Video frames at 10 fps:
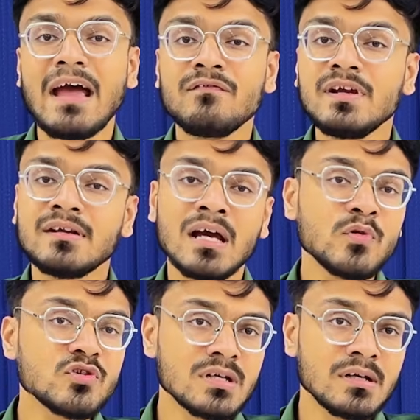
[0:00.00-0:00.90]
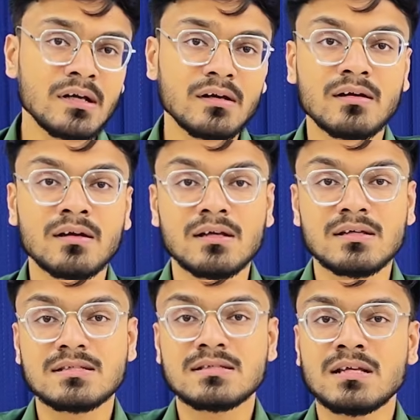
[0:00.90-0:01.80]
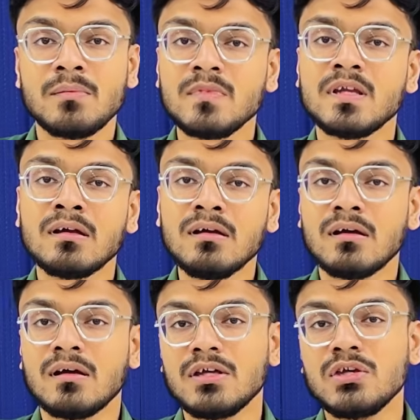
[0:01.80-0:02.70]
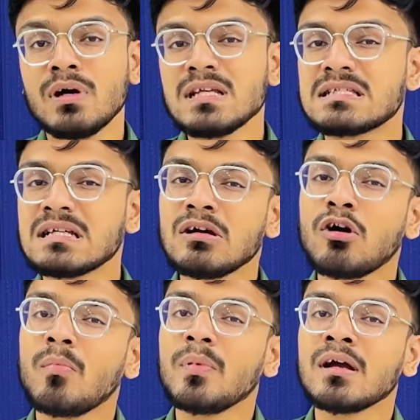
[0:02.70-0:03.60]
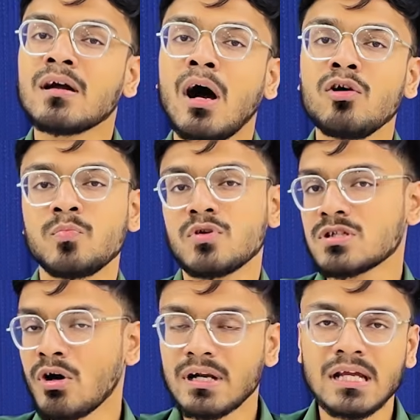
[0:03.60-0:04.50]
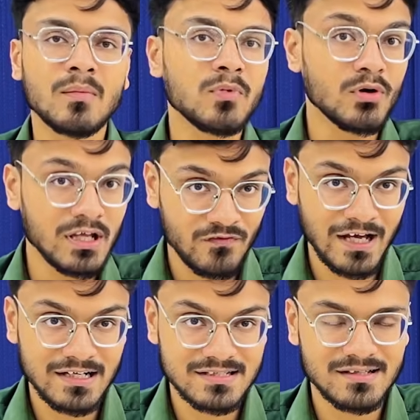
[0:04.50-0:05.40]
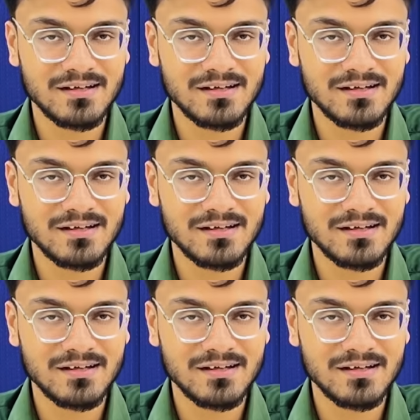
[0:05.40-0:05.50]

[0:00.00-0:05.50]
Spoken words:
every time you generate something, you are still copying outputs or re-uploading files.